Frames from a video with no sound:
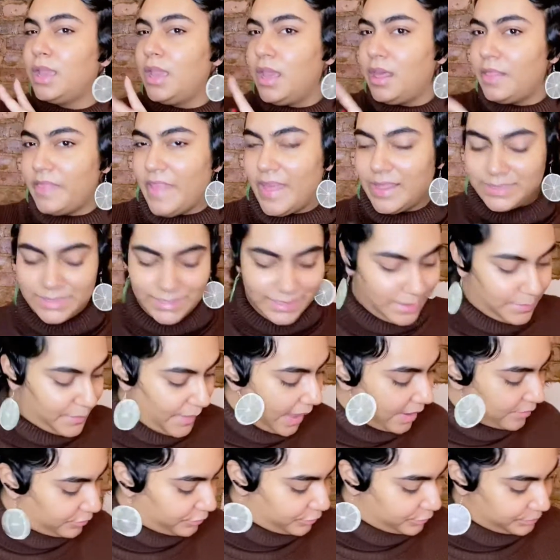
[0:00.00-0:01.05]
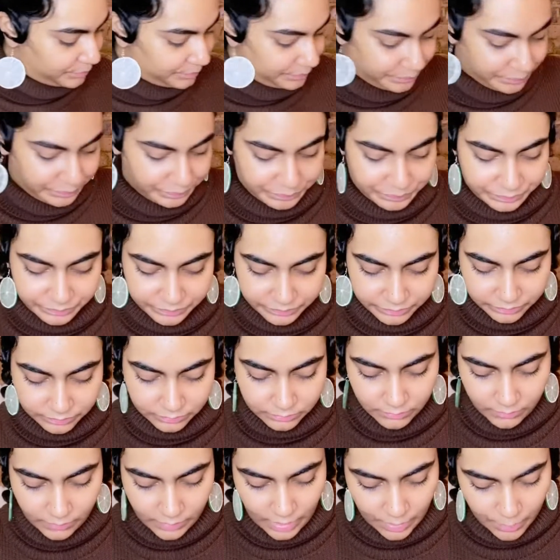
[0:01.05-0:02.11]
That's in the bathroom.
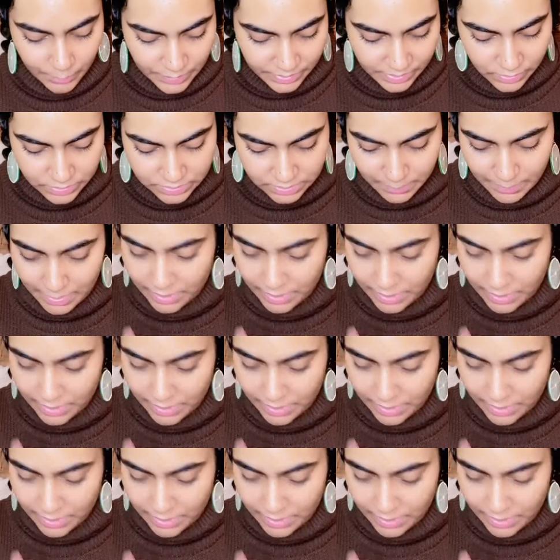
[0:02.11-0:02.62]
But those are my